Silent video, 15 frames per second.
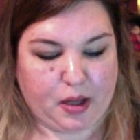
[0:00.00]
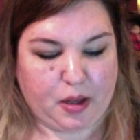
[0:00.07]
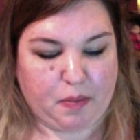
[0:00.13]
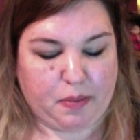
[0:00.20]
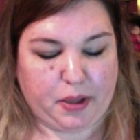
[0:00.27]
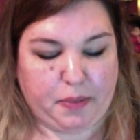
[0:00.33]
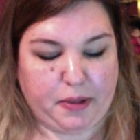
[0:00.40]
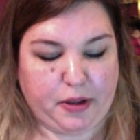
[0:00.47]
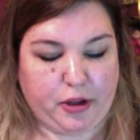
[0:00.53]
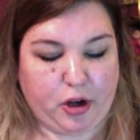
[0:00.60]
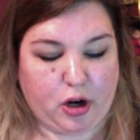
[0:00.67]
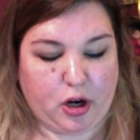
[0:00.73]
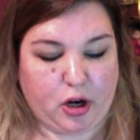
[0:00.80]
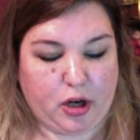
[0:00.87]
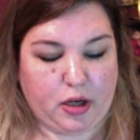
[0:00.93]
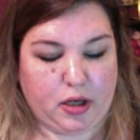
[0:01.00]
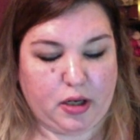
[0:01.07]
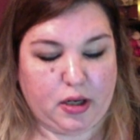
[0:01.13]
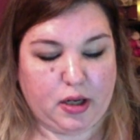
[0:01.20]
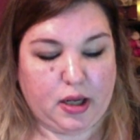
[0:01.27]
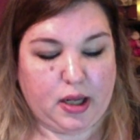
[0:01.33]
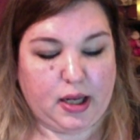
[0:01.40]
Plymouth Yarn
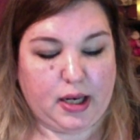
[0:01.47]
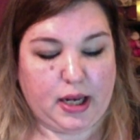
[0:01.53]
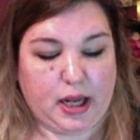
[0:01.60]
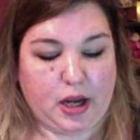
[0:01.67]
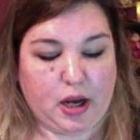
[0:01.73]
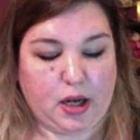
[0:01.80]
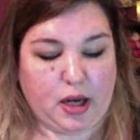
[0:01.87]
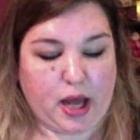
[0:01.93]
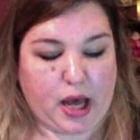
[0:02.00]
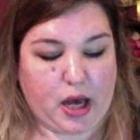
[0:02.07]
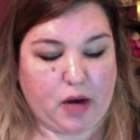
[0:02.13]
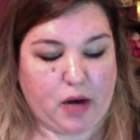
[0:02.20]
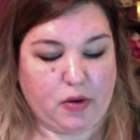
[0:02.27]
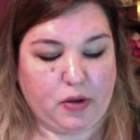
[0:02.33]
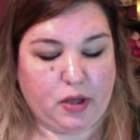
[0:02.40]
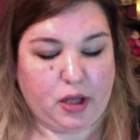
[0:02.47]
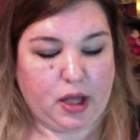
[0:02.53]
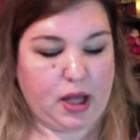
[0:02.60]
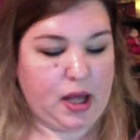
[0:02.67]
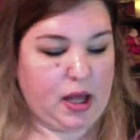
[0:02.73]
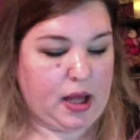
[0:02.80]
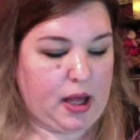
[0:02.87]
Neon Now,
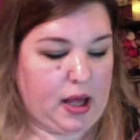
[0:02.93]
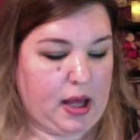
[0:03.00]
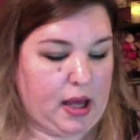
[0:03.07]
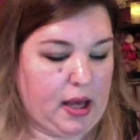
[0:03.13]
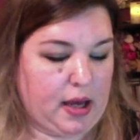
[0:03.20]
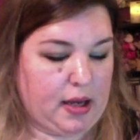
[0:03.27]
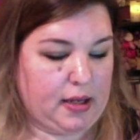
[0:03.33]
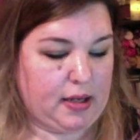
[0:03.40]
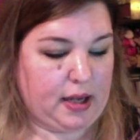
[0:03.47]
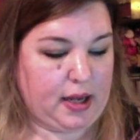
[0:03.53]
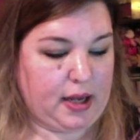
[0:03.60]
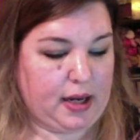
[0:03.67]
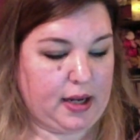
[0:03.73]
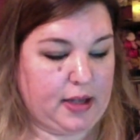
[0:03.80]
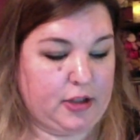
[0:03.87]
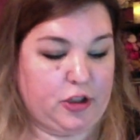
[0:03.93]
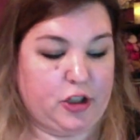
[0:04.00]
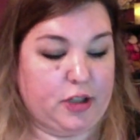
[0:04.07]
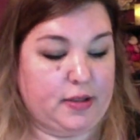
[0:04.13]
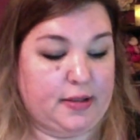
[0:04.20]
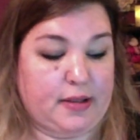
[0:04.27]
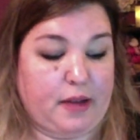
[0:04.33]
and it is
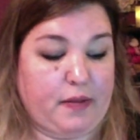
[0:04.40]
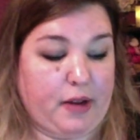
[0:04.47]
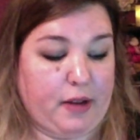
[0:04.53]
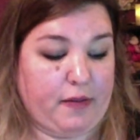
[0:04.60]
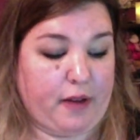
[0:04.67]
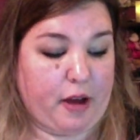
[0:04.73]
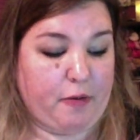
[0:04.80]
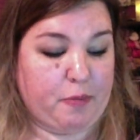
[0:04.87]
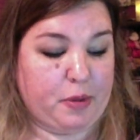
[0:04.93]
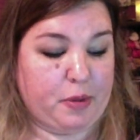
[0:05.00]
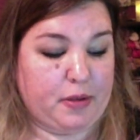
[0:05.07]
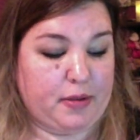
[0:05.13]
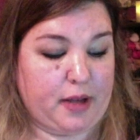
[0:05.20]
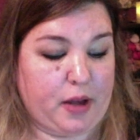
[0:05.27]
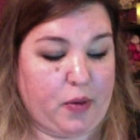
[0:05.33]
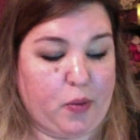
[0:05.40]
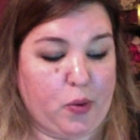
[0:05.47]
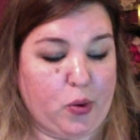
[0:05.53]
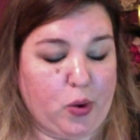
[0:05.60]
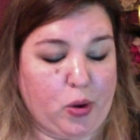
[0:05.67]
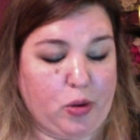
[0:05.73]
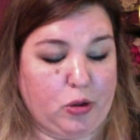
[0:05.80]
just 75%
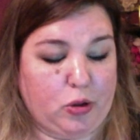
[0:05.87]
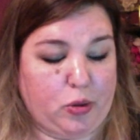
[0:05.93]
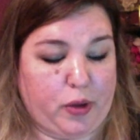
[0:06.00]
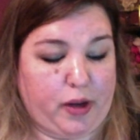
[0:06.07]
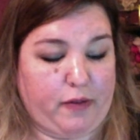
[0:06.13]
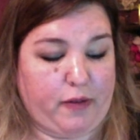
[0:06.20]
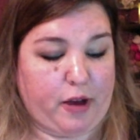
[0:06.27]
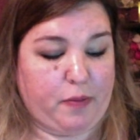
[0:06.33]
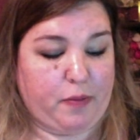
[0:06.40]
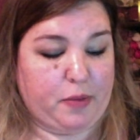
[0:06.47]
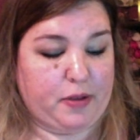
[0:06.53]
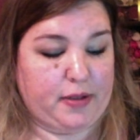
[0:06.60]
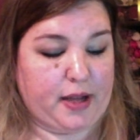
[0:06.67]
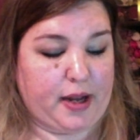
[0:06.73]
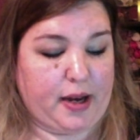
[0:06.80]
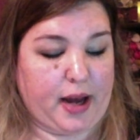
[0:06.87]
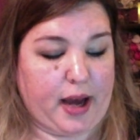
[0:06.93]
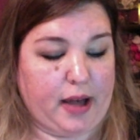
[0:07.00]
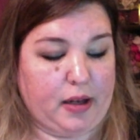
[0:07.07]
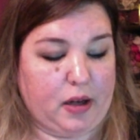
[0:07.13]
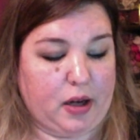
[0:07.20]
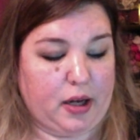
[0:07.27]
wool, 25%
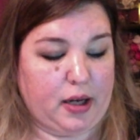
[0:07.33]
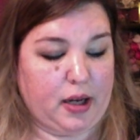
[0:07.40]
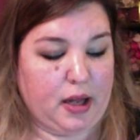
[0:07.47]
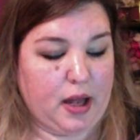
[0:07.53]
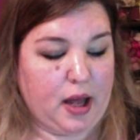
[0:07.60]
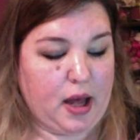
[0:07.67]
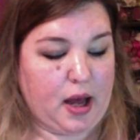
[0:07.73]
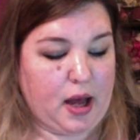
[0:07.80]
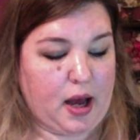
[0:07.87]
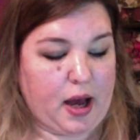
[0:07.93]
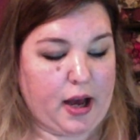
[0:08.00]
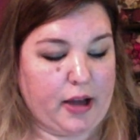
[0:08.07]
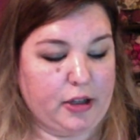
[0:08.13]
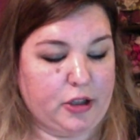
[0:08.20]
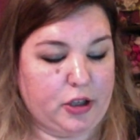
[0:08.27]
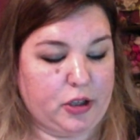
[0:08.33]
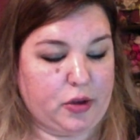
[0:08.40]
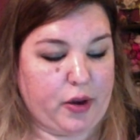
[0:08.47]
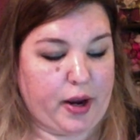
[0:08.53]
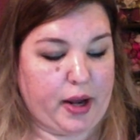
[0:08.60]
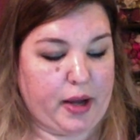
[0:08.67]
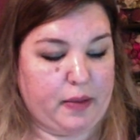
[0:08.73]
nylon, 100
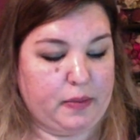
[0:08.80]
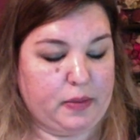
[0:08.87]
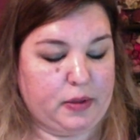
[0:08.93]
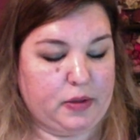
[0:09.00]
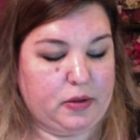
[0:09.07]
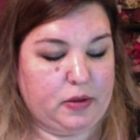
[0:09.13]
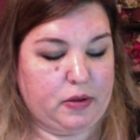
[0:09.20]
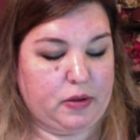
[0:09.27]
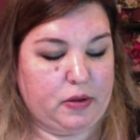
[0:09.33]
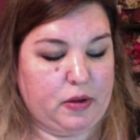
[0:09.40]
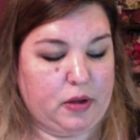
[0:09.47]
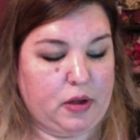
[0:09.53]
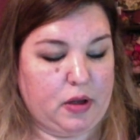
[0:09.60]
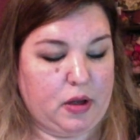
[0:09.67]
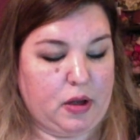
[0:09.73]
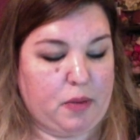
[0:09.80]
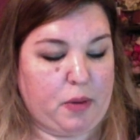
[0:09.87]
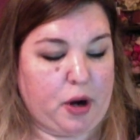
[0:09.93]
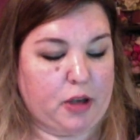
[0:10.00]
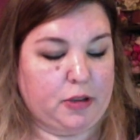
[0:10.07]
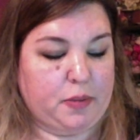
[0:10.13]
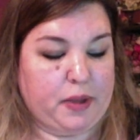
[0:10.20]
grams,
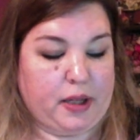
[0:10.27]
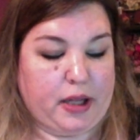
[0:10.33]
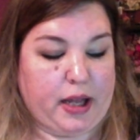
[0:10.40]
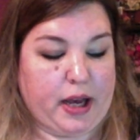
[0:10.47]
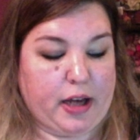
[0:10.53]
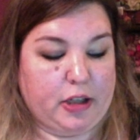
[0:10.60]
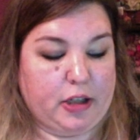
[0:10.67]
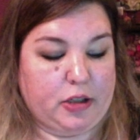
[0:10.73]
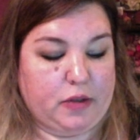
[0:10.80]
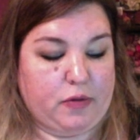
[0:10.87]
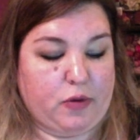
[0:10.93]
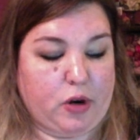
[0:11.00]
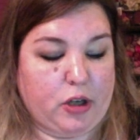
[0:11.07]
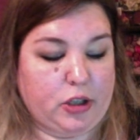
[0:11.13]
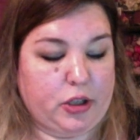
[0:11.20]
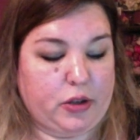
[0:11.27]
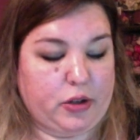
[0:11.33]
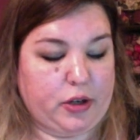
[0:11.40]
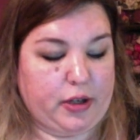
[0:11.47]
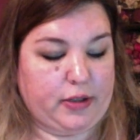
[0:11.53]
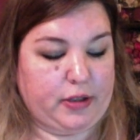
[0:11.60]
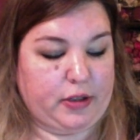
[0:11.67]
approximately
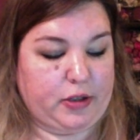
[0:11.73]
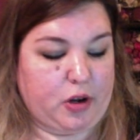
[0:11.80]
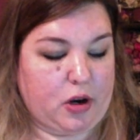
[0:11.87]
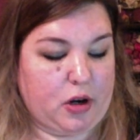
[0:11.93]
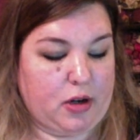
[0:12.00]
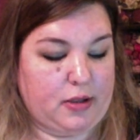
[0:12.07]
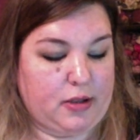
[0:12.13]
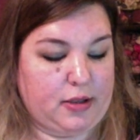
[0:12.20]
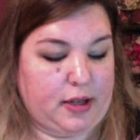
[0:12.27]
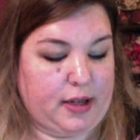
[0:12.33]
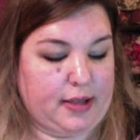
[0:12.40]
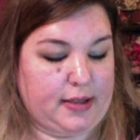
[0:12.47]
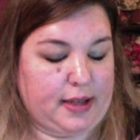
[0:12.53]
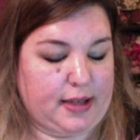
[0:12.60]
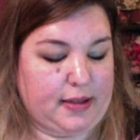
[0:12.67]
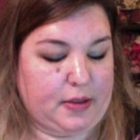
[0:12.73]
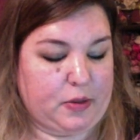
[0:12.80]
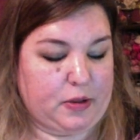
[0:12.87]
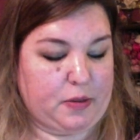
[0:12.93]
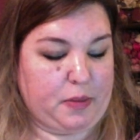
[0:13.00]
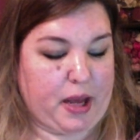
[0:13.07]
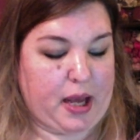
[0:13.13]
436 yards, and it says it
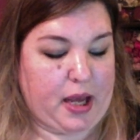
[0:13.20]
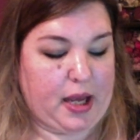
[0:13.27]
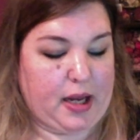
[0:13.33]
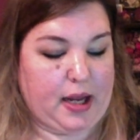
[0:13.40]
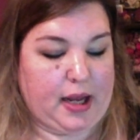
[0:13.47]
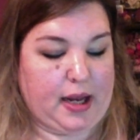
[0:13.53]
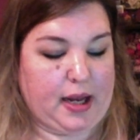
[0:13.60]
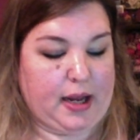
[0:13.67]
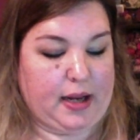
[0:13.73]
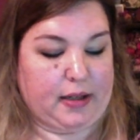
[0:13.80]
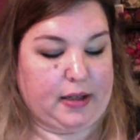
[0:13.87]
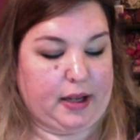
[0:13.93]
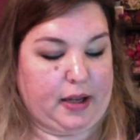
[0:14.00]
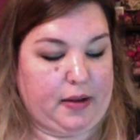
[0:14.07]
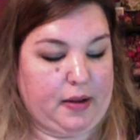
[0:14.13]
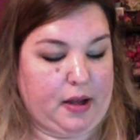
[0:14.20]
was made in Italy.